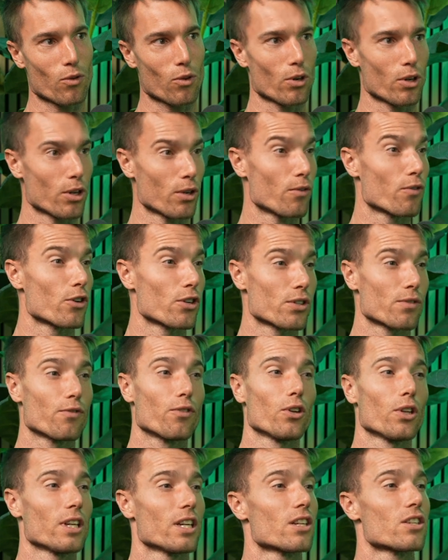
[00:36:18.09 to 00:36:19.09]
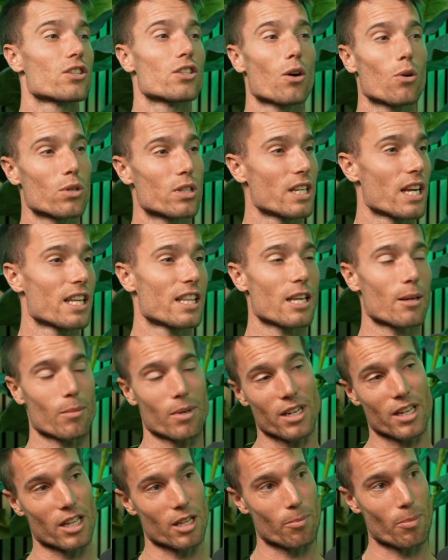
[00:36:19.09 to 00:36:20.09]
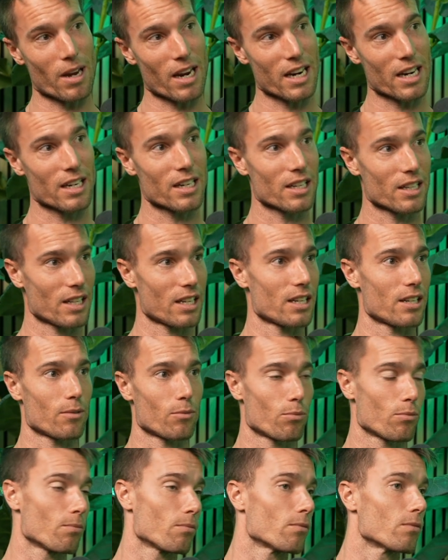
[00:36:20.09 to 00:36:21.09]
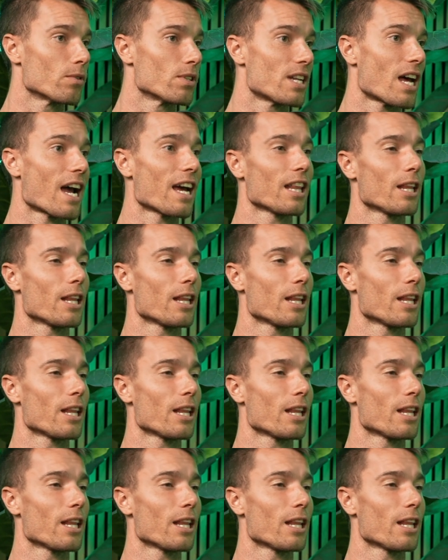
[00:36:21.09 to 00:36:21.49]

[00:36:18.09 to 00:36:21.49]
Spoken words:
or do you first fully associate them into the pain and then dial it